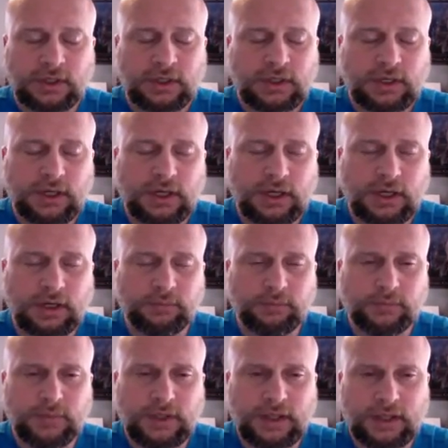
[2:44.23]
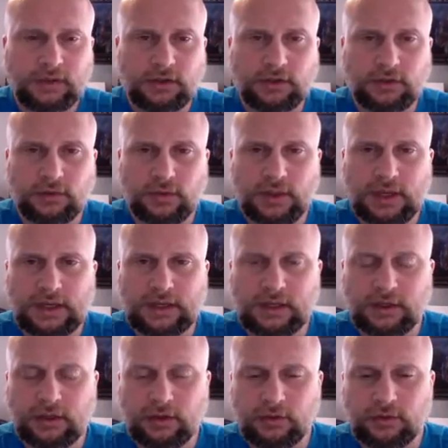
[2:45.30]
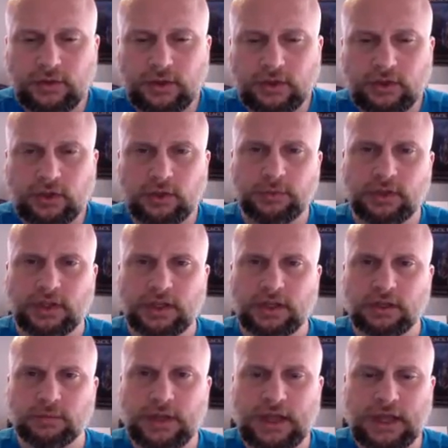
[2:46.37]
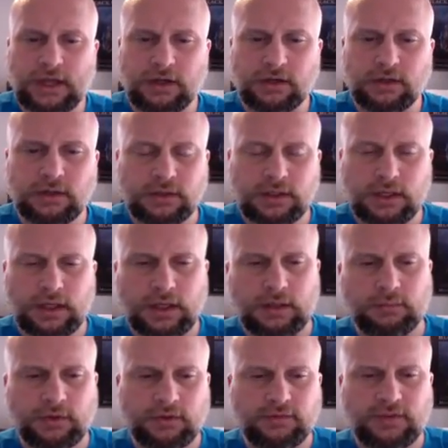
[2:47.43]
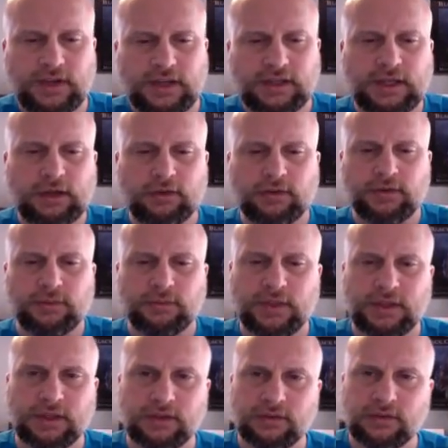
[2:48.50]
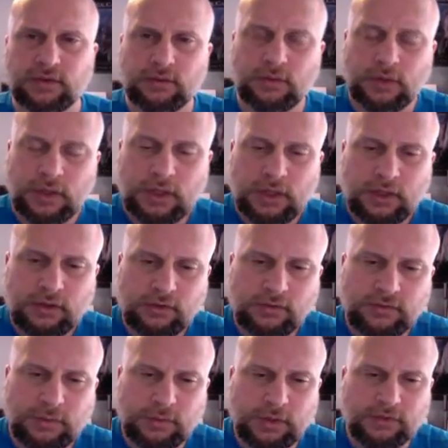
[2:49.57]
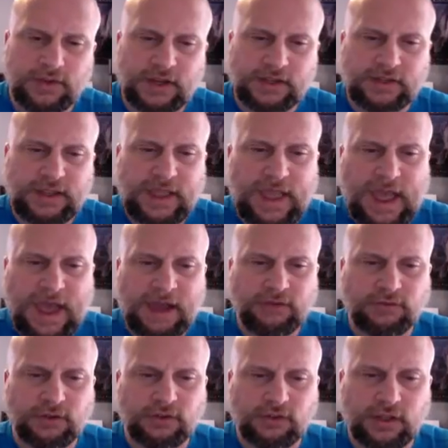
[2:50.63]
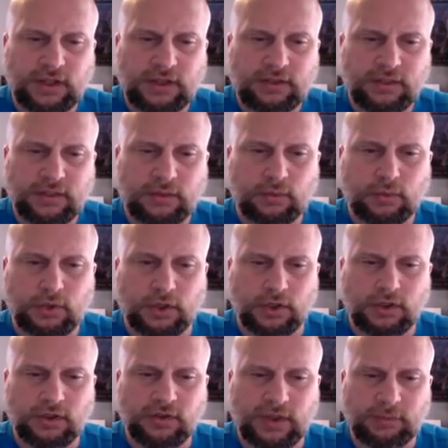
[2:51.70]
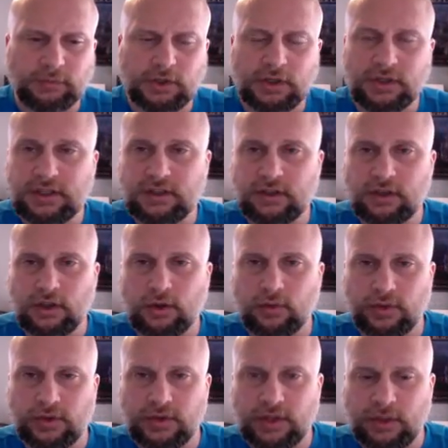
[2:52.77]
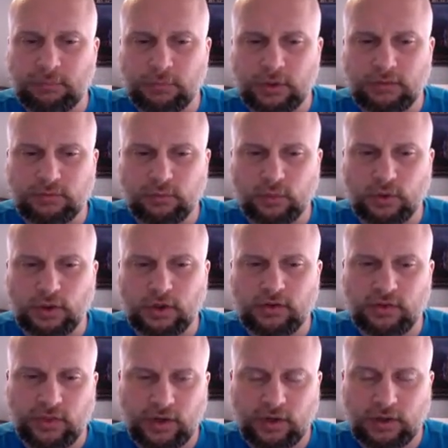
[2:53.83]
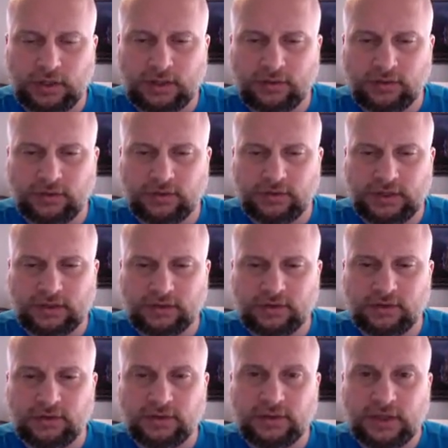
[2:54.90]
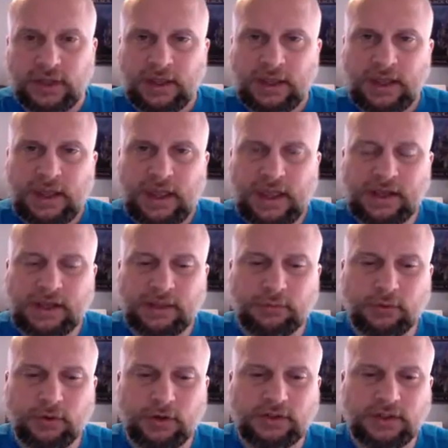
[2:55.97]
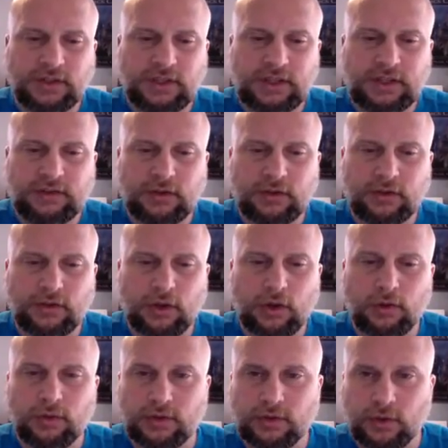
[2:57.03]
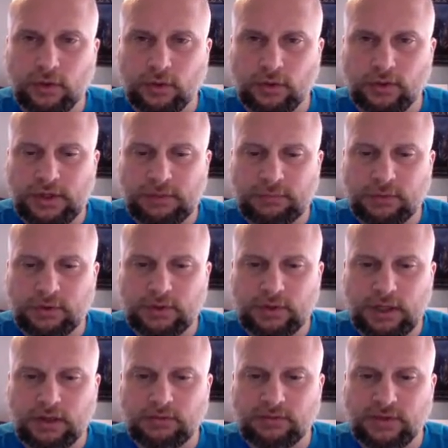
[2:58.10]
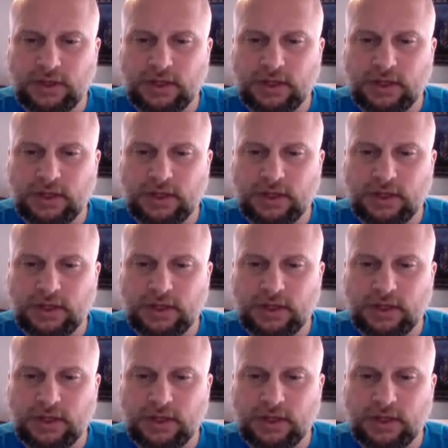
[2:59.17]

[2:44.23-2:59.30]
And to do that, I need to use the accumulator pattern to find out some things. So if I'm going to find the average length of the words, I'm going to need to know the number of words that are in the sentence, and I'm going to need to know the total number of